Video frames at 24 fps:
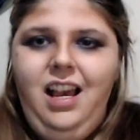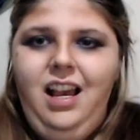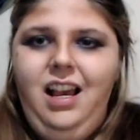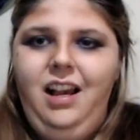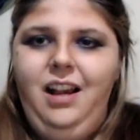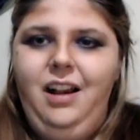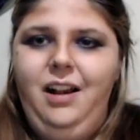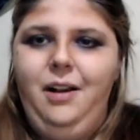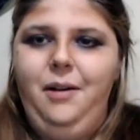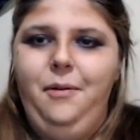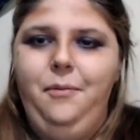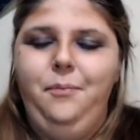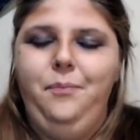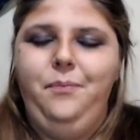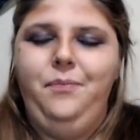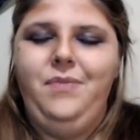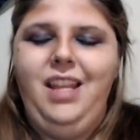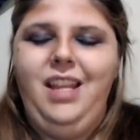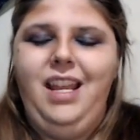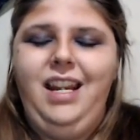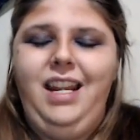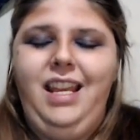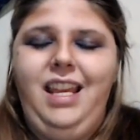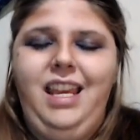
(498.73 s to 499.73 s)
um,
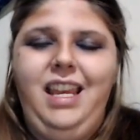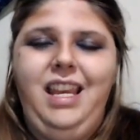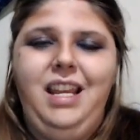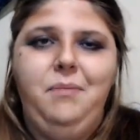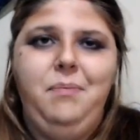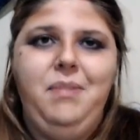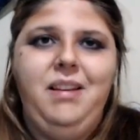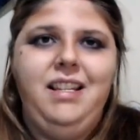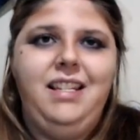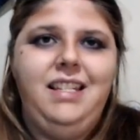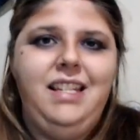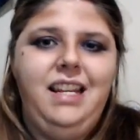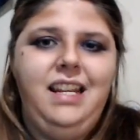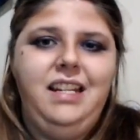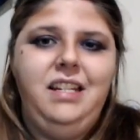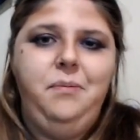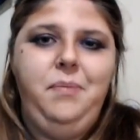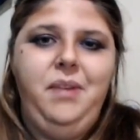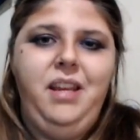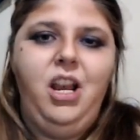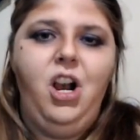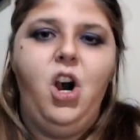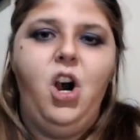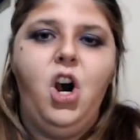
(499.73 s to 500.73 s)
and he had been said to
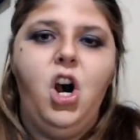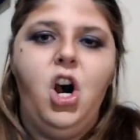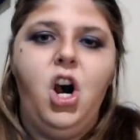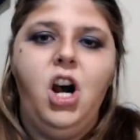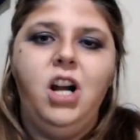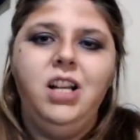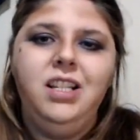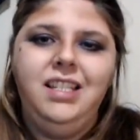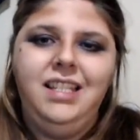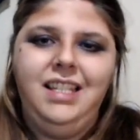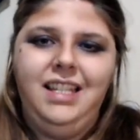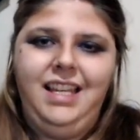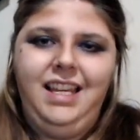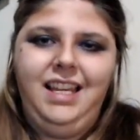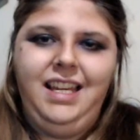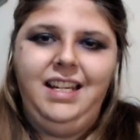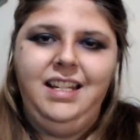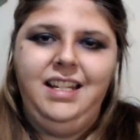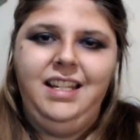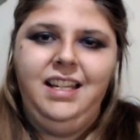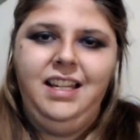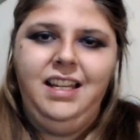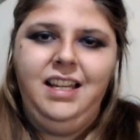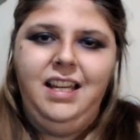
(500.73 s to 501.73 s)
be
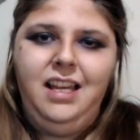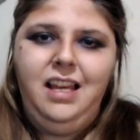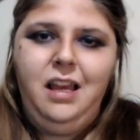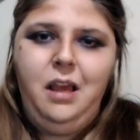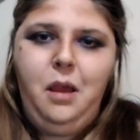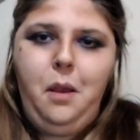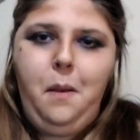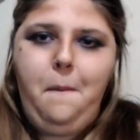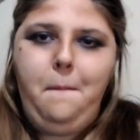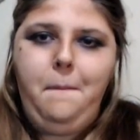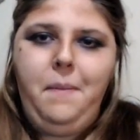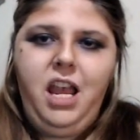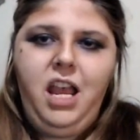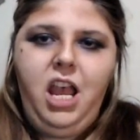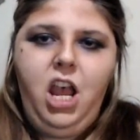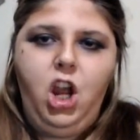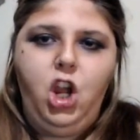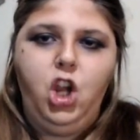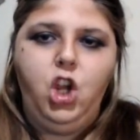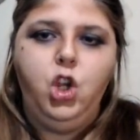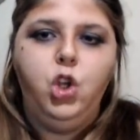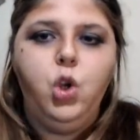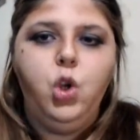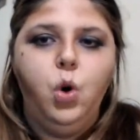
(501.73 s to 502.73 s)
haunted by a
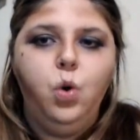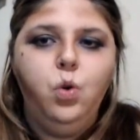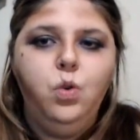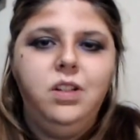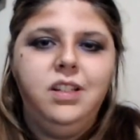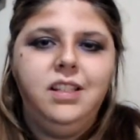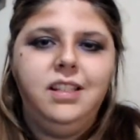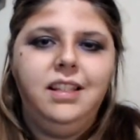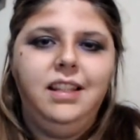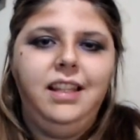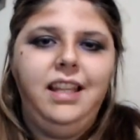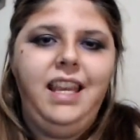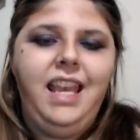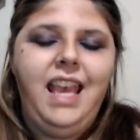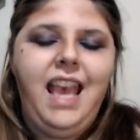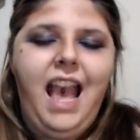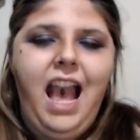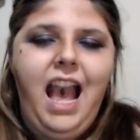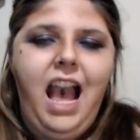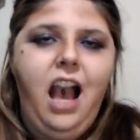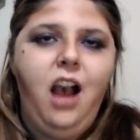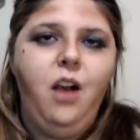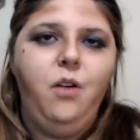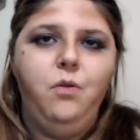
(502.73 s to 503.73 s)
ghostly
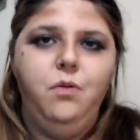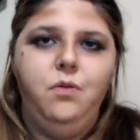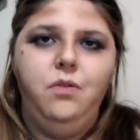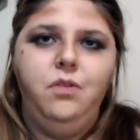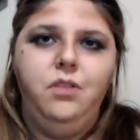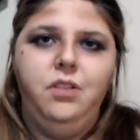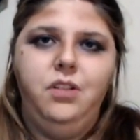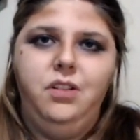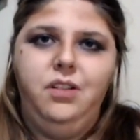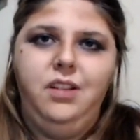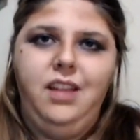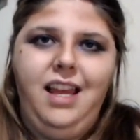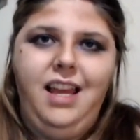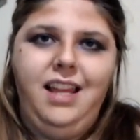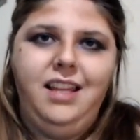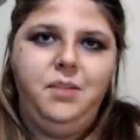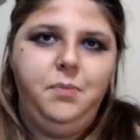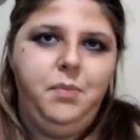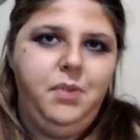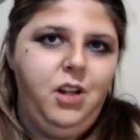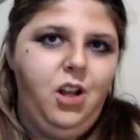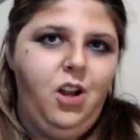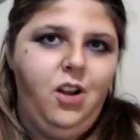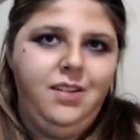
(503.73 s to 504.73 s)
hound that has
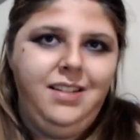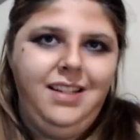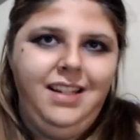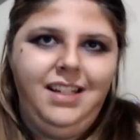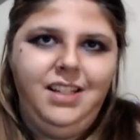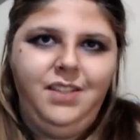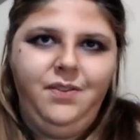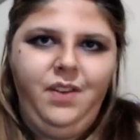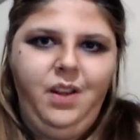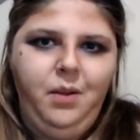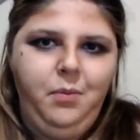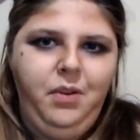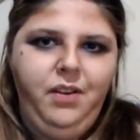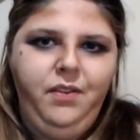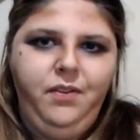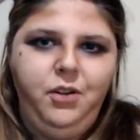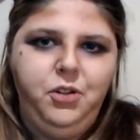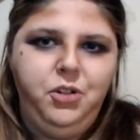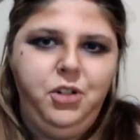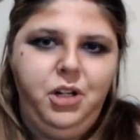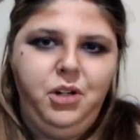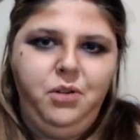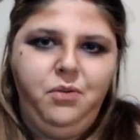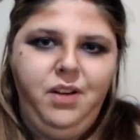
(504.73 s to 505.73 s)
been haunting his family for
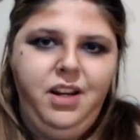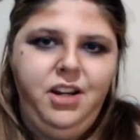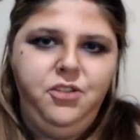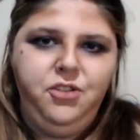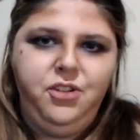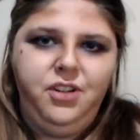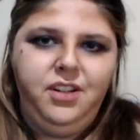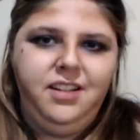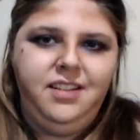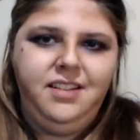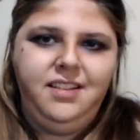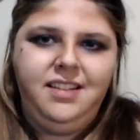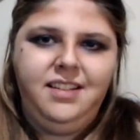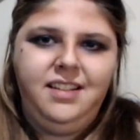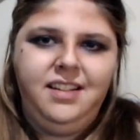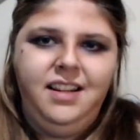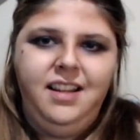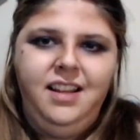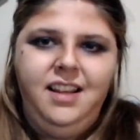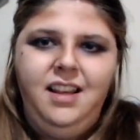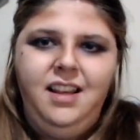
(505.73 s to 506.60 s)
generations.